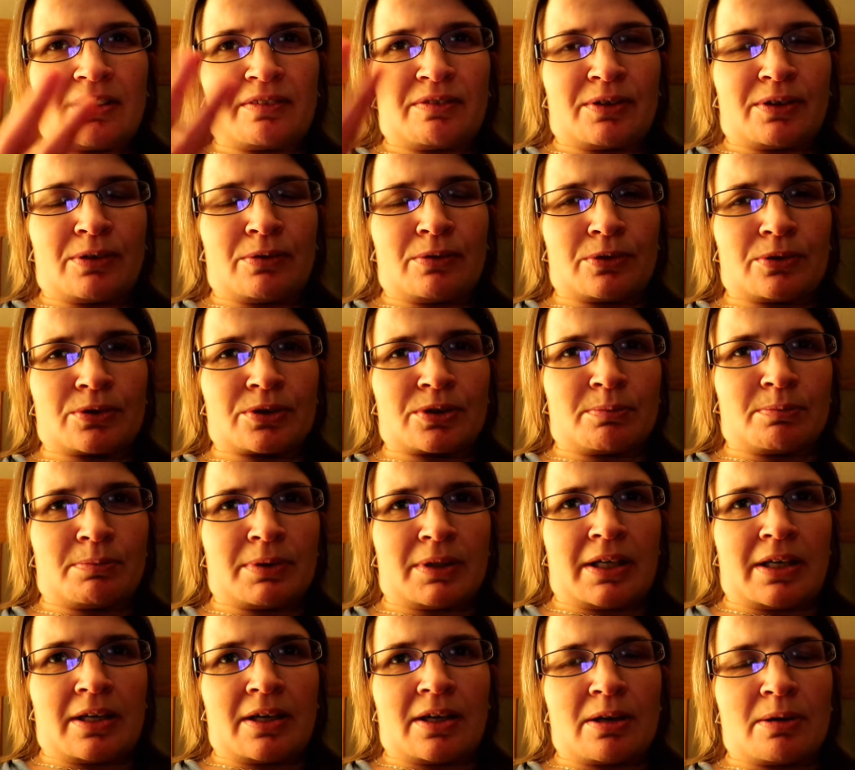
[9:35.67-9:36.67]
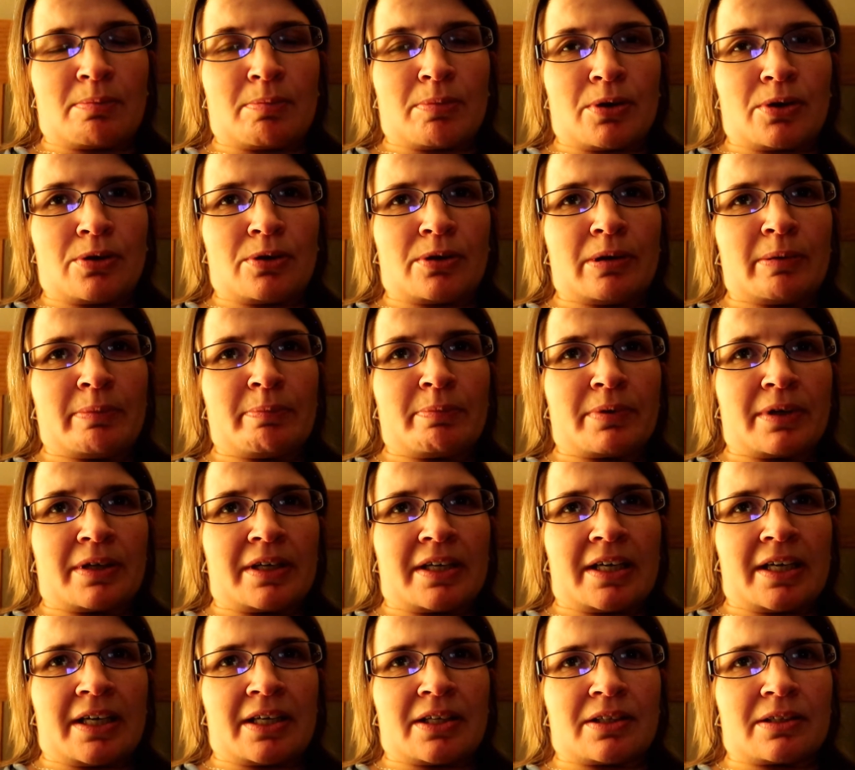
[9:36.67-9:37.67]
the food hall's completely opened up.
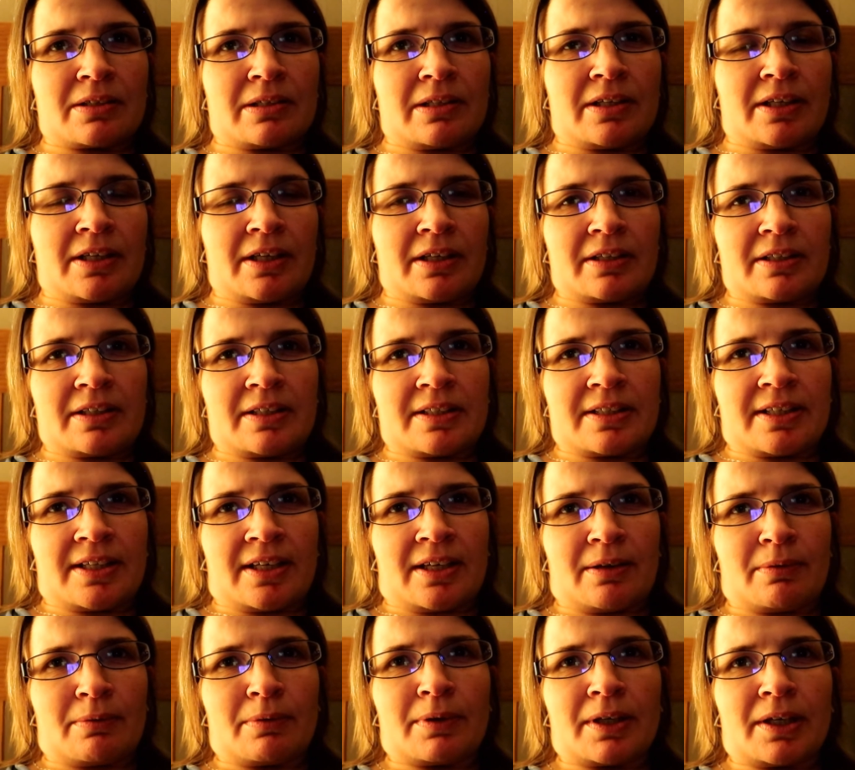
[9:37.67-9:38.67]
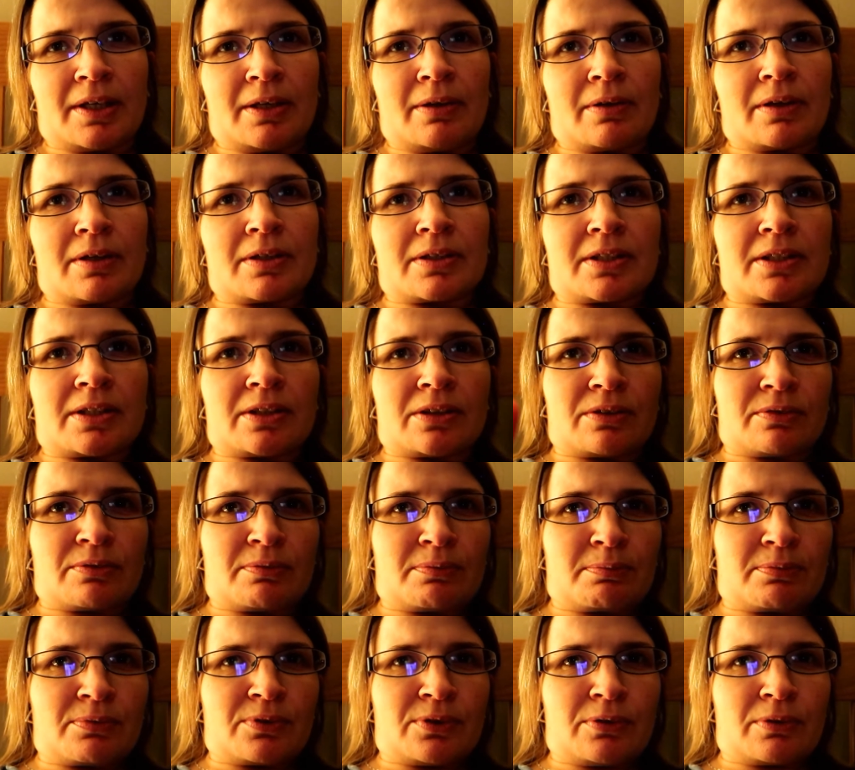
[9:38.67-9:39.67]
It's light, it's airy, you can see all the
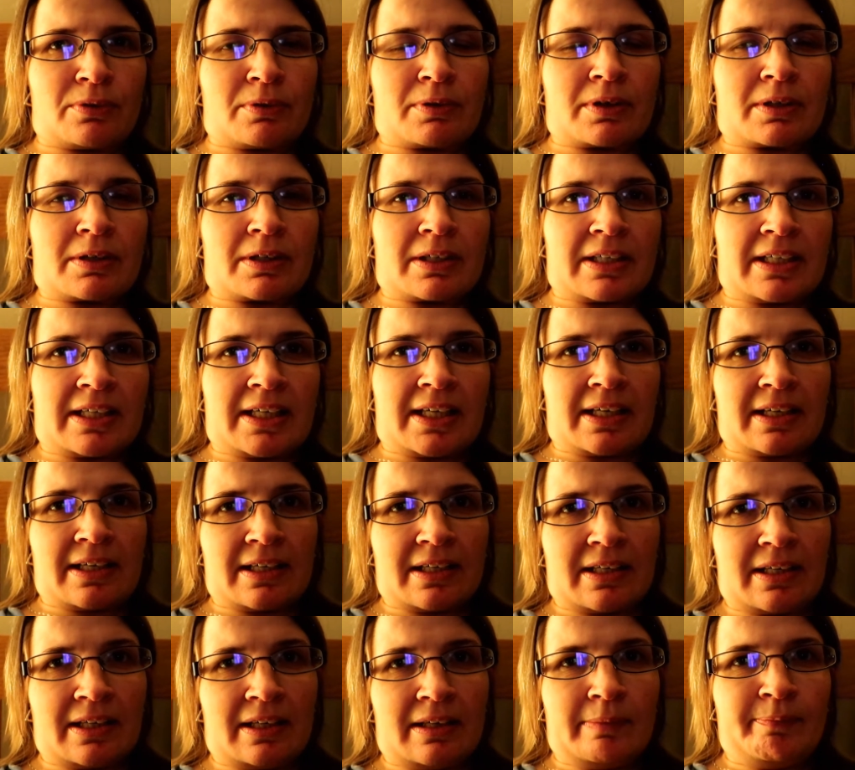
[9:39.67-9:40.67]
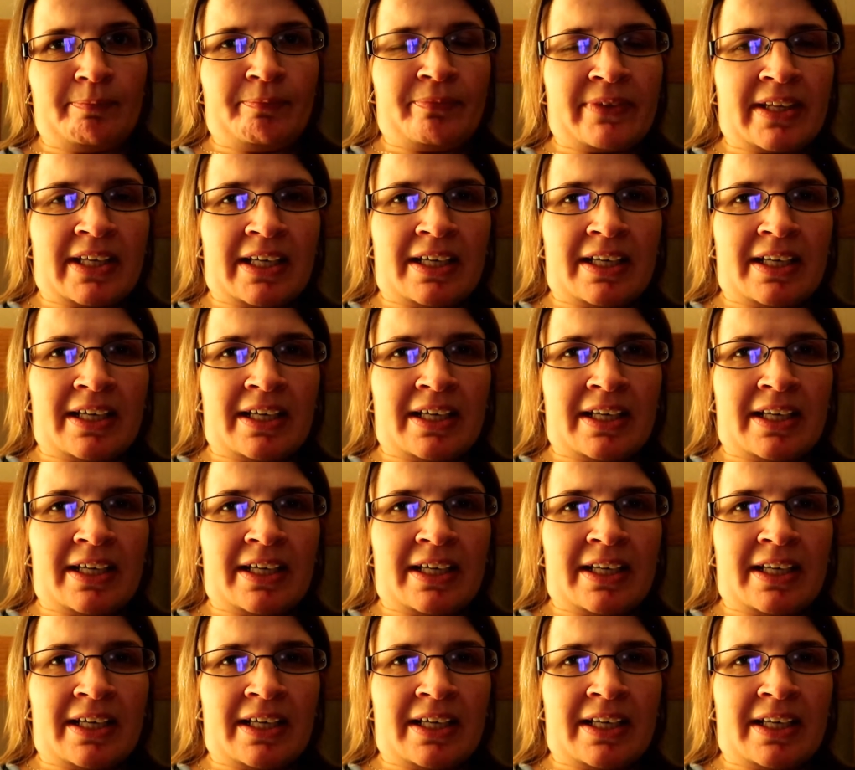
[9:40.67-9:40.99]
food clearly.